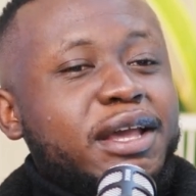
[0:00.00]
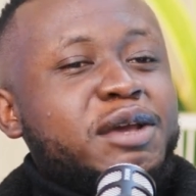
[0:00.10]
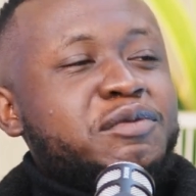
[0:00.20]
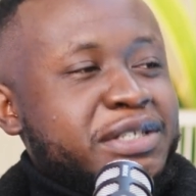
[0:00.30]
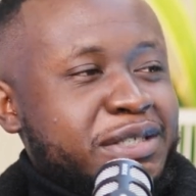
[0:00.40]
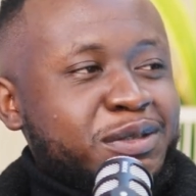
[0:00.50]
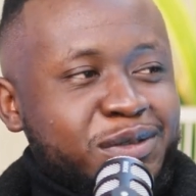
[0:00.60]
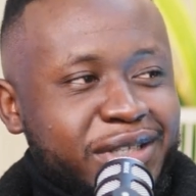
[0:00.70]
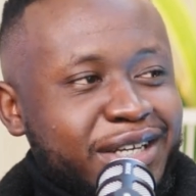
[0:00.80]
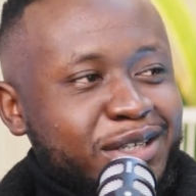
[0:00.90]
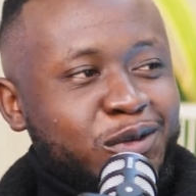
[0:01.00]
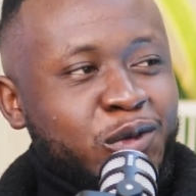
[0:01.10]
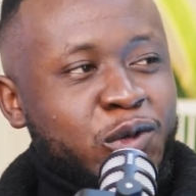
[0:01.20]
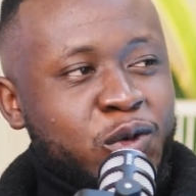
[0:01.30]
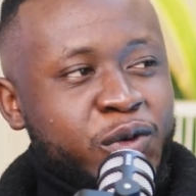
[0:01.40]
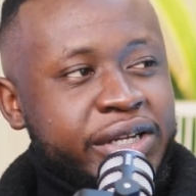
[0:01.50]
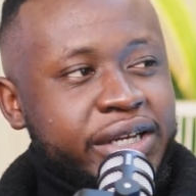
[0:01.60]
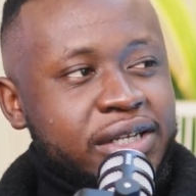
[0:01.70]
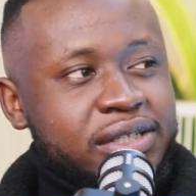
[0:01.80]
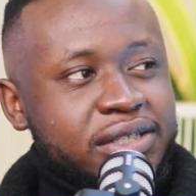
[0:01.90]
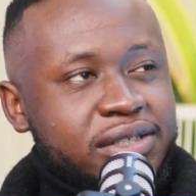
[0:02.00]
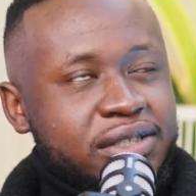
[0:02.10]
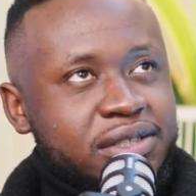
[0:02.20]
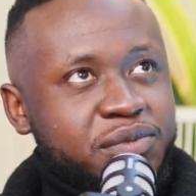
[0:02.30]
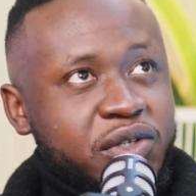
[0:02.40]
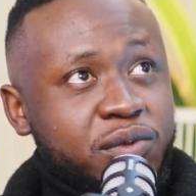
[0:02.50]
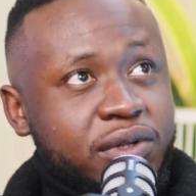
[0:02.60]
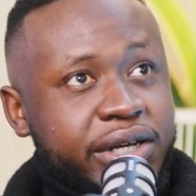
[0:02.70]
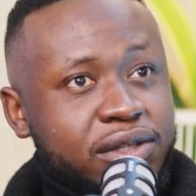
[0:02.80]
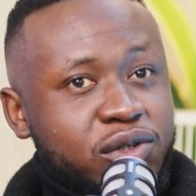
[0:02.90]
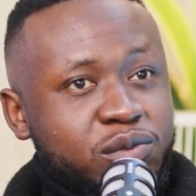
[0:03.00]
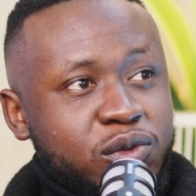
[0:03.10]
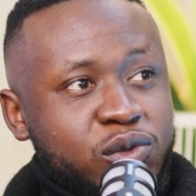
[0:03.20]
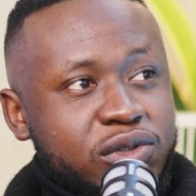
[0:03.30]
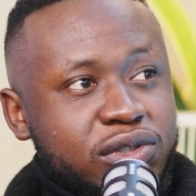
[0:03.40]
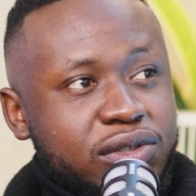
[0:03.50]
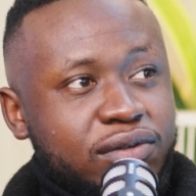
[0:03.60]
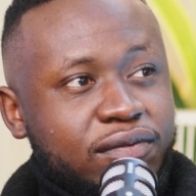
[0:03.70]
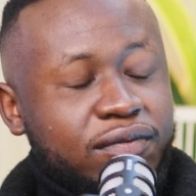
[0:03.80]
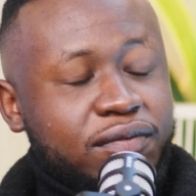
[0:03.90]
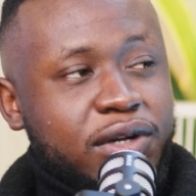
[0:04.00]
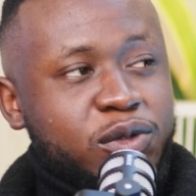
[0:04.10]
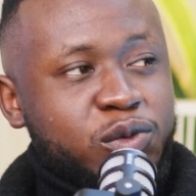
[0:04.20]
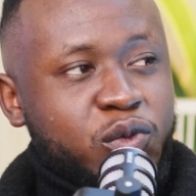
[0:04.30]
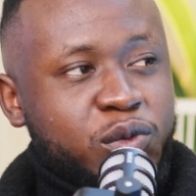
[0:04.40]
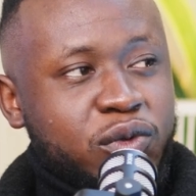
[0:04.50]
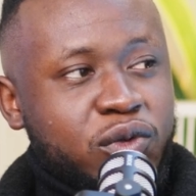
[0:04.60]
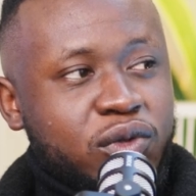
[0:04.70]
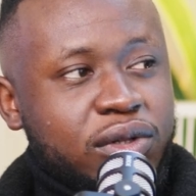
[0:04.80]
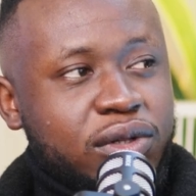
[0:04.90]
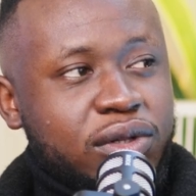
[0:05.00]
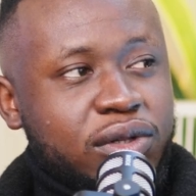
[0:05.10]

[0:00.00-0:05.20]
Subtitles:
every single day you go in and listen to people at their most vulnerable